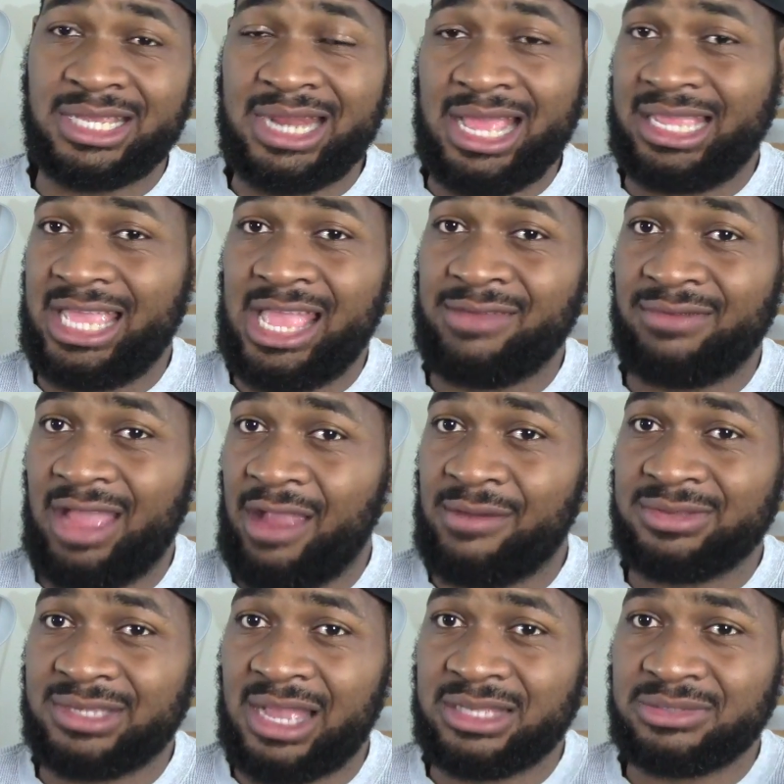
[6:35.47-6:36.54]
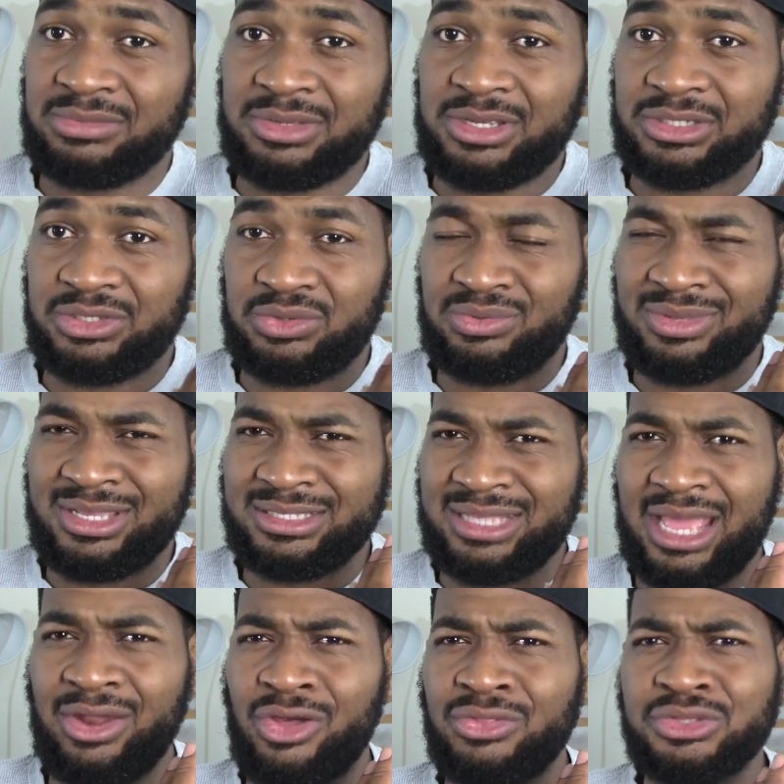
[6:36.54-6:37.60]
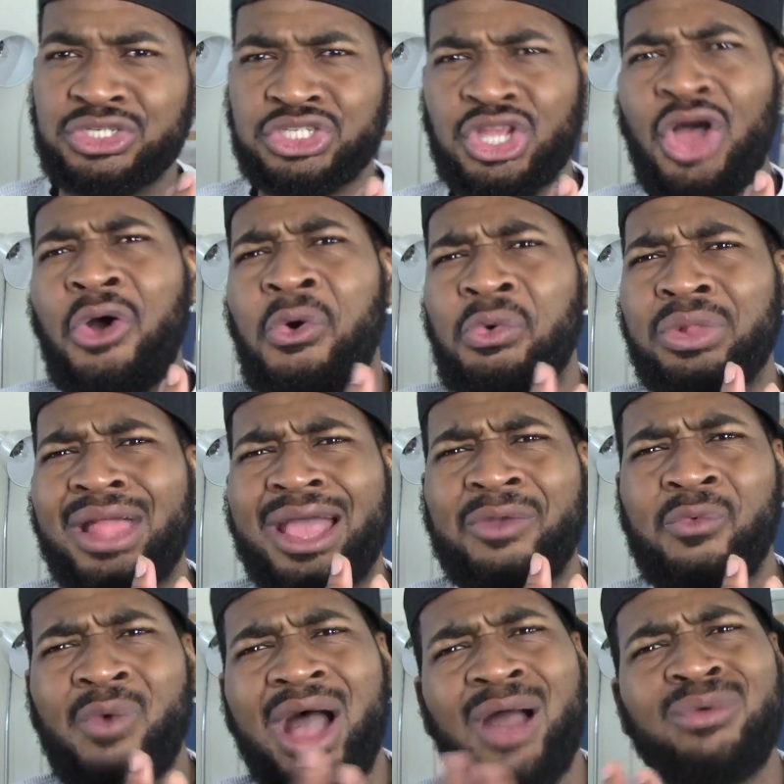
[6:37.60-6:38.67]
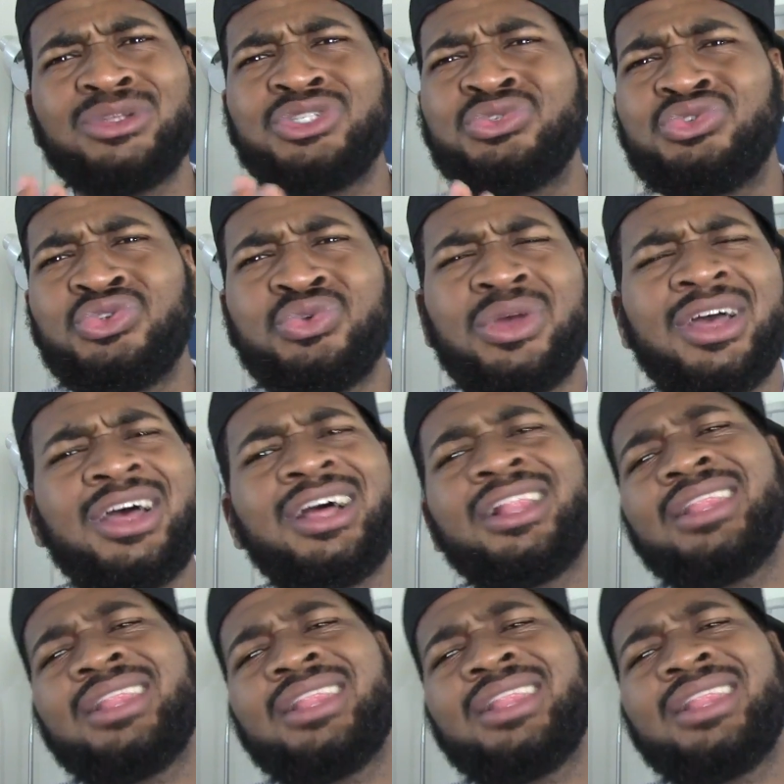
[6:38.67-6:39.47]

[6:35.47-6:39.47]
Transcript: and I can't even advertise them because he's not on the show. Like, why would you do...